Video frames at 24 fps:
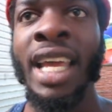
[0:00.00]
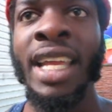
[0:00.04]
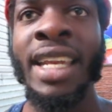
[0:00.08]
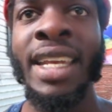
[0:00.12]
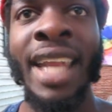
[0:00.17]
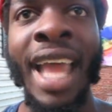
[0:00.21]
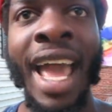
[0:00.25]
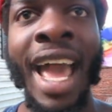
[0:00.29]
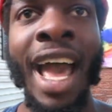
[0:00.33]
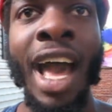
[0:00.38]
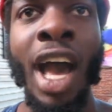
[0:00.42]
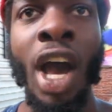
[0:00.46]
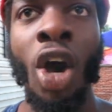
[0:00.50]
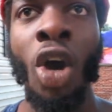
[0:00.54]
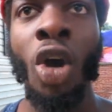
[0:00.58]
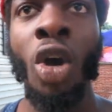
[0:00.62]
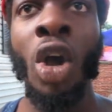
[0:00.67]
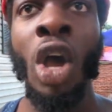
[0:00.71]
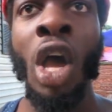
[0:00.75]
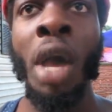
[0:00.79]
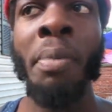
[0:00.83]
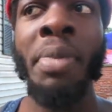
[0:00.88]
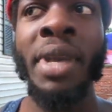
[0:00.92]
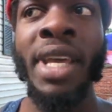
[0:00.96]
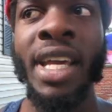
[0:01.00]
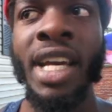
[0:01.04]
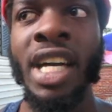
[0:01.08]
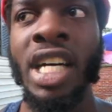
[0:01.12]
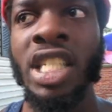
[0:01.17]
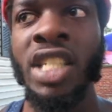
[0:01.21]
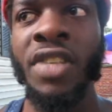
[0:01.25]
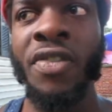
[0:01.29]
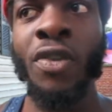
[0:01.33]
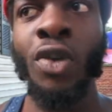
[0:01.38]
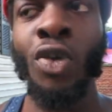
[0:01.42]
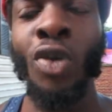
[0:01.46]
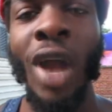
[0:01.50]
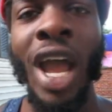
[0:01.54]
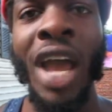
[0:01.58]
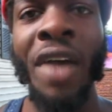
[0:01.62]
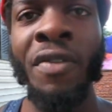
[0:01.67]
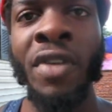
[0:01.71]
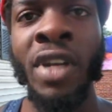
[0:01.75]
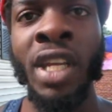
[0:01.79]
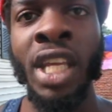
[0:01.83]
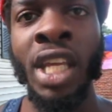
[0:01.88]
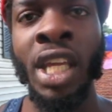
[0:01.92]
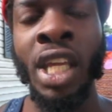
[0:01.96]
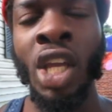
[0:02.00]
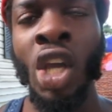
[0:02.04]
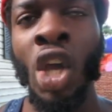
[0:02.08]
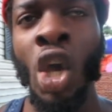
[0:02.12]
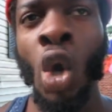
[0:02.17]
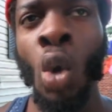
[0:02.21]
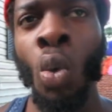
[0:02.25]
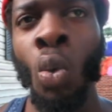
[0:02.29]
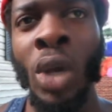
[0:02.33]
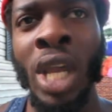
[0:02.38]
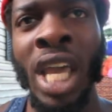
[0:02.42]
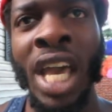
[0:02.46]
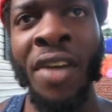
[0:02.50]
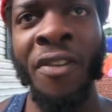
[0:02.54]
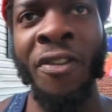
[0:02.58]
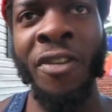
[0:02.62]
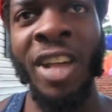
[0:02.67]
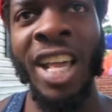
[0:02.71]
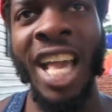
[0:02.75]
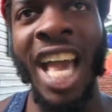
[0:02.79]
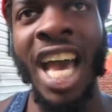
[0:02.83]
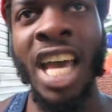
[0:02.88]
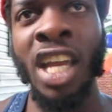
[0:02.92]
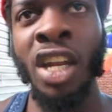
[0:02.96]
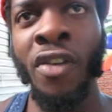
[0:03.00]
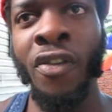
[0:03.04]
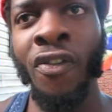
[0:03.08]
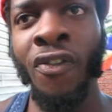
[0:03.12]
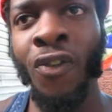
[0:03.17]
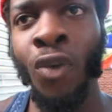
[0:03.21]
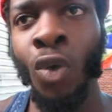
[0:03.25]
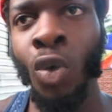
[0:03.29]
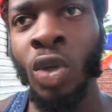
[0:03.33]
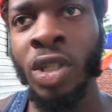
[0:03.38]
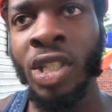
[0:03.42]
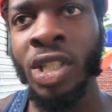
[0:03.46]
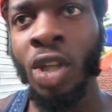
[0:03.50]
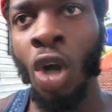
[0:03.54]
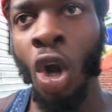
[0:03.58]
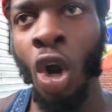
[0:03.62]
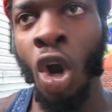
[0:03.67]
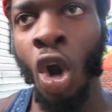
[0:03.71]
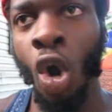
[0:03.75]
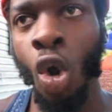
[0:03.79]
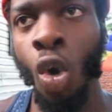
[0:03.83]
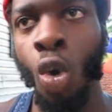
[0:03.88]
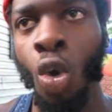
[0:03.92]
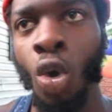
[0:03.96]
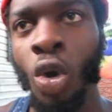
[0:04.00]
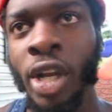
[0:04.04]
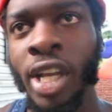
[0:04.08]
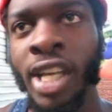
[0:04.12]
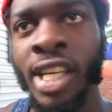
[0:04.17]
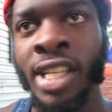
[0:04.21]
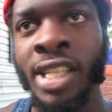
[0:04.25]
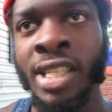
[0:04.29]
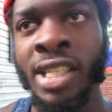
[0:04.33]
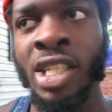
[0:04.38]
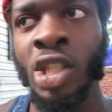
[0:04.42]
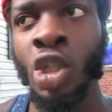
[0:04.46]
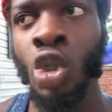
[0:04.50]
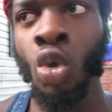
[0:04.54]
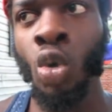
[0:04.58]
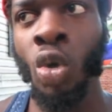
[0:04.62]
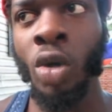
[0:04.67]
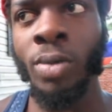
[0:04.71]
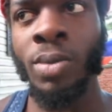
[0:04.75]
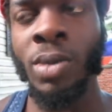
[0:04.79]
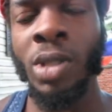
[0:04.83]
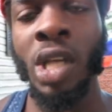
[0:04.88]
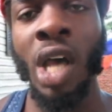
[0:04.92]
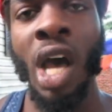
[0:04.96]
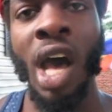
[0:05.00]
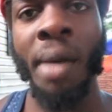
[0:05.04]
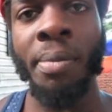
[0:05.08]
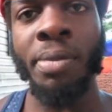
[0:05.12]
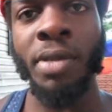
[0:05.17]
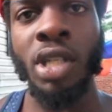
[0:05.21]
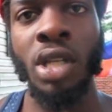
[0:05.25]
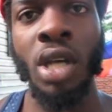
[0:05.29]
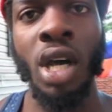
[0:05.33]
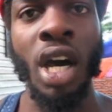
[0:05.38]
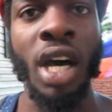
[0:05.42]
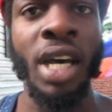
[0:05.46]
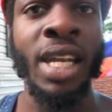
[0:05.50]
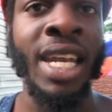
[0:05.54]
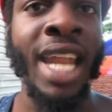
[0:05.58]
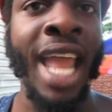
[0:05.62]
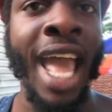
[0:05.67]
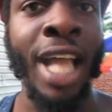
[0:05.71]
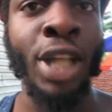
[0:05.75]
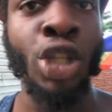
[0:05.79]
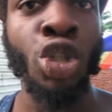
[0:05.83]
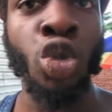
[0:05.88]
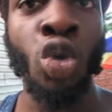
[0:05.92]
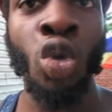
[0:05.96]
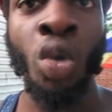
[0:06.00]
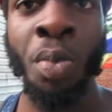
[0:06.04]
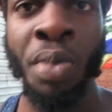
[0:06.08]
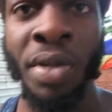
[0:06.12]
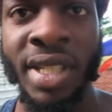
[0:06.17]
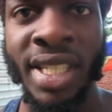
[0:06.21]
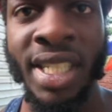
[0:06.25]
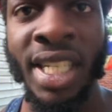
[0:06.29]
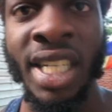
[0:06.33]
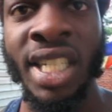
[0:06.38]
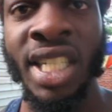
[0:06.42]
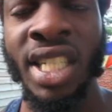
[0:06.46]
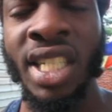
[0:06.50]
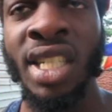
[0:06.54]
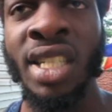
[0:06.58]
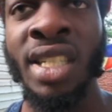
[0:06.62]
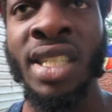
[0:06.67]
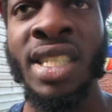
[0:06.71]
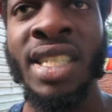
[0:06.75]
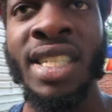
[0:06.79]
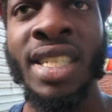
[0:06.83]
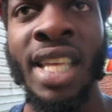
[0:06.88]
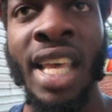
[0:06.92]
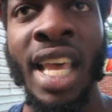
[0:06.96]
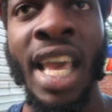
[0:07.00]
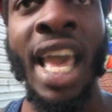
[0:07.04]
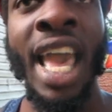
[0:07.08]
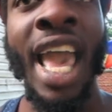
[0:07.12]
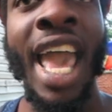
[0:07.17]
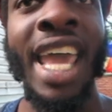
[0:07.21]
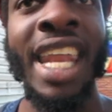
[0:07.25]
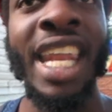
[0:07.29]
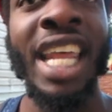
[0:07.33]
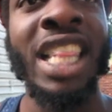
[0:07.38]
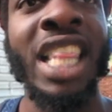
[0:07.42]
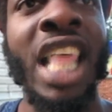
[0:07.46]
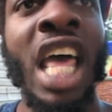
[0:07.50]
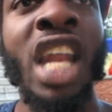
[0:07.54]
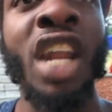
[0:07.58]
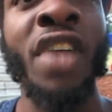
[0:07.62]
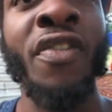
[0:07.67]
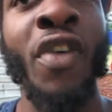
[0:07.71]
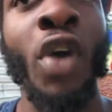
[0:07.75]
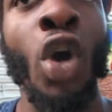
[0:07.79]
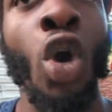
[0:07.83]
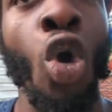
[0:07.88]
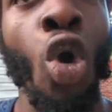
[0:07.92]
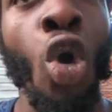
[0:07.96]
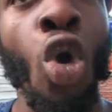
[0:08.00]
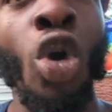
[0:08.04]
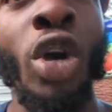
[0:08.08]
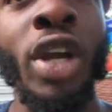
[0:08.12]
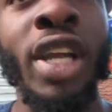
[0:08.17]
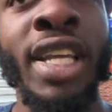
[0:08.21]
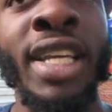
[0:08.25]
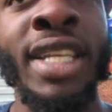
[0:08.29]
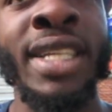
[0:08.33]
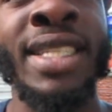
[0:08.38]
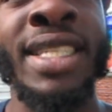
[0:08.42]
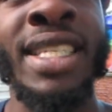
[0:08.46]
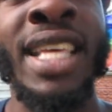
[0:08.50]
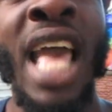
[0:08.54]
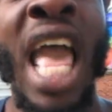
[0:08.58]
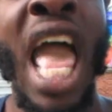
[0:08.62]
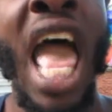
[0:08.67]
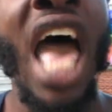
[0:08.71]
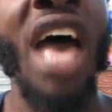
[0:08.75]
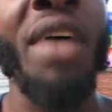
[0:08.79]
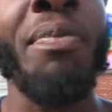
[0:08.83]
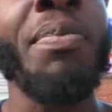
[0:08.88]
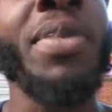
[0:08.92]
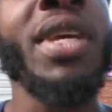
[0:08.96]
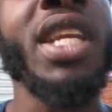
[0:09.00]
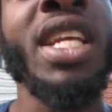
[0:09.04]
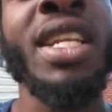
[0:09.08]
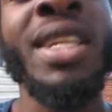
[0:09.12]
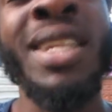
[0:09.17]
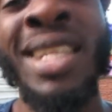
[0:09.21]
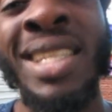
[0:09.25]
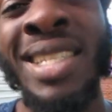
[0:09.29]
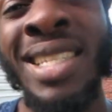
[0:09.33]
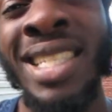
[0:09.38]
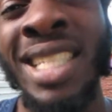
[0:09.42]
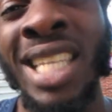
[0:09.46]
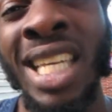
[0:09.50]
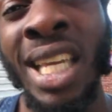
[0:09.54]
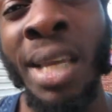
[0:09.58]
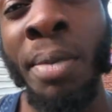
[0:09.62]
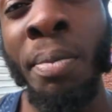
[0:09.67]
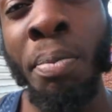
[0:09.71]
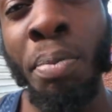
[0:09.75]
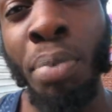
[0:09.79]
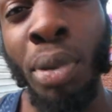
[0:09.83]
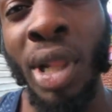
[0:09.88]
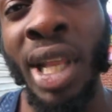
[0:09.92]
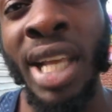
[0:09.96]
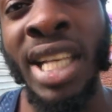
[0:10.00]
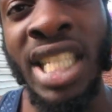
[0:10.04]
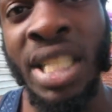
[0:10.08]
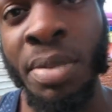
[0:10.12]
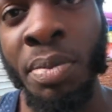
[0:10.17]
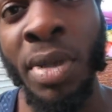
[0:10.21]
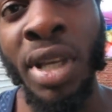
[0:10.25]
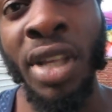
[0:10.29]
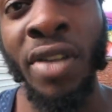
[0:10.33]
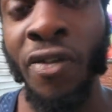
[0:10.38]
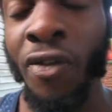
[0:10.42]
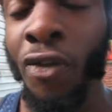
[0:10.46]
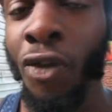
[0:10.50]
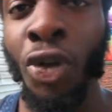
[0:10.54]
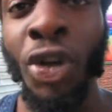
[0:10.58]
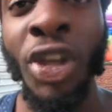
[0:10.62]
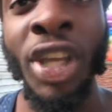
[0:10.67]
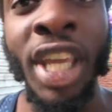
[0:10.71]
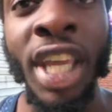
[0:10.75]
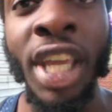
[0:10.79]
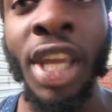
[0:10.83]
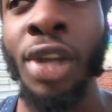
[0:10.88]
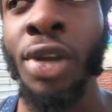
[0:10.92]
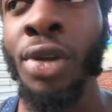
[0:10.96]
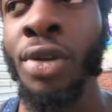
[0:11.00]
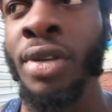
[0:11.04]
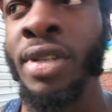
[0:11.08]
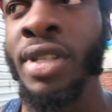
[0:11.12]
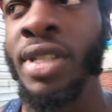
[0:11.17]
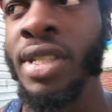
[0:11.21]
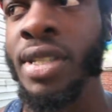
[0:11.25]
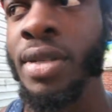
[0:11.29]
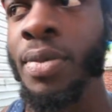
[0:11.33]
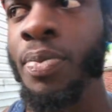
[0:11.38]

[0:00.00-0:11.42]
Now, because of gravity, we have kind of forced our organs to adopt unnatural positions, and a lot of our organs have been in the same placement for years.